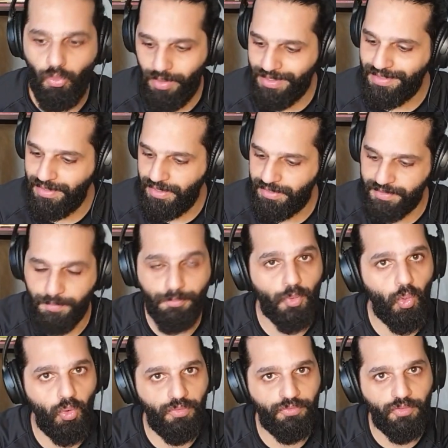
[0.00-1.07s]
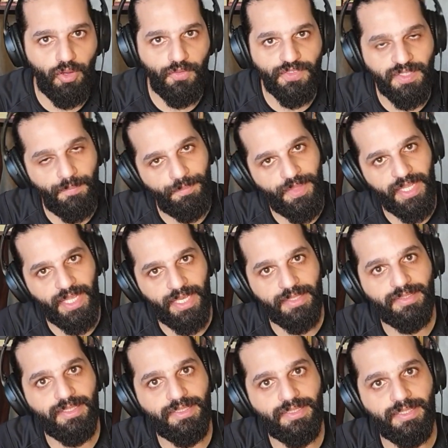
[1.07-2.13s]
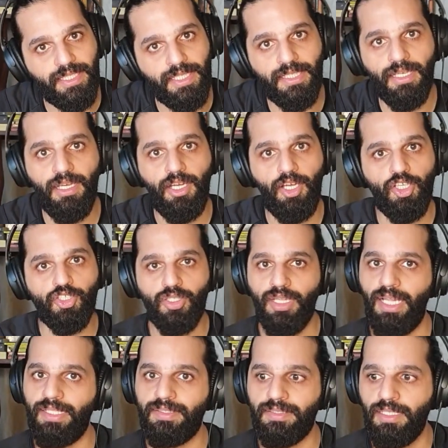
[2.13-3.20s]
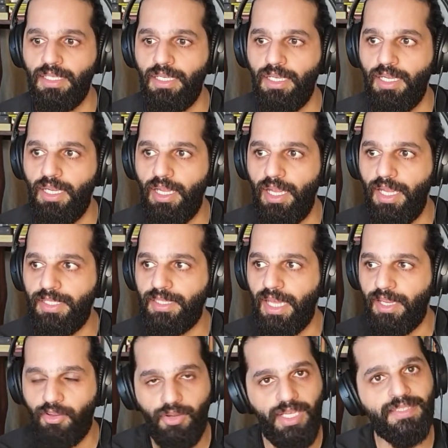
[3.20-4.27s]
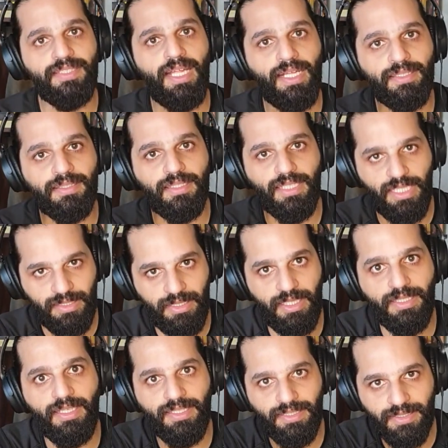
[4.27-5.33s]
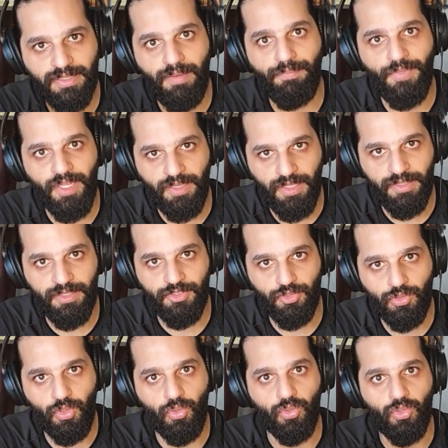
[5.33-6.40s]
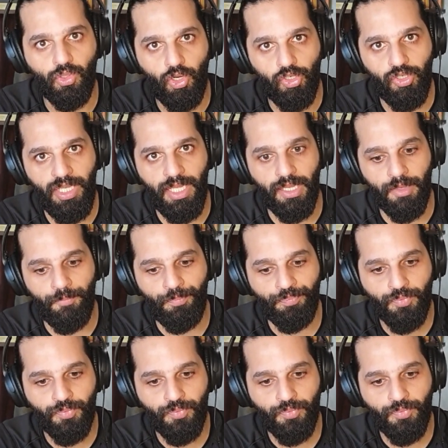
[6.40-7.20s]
always needs a proof of something existing, so that it agrees that this is something that is true or real.